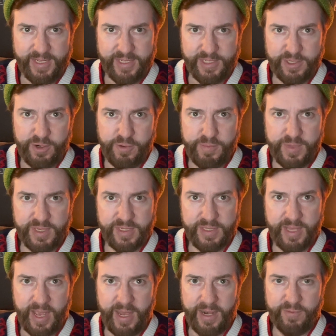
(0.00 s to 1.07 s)
So don't miss
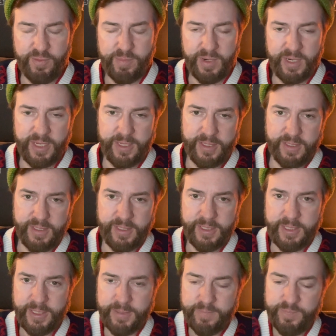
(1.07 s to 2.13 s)
that, everybody.
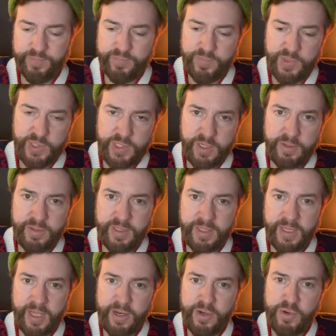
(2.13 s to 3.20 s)
So I don't think
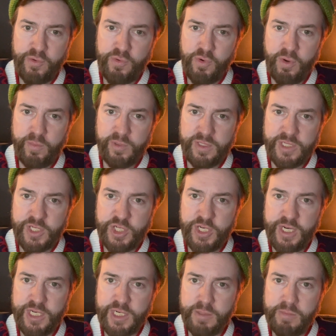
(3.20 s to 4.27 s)
that new normal is
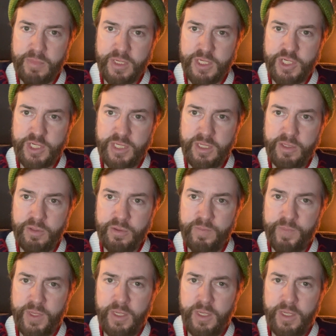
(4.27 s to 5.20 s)
changing much either.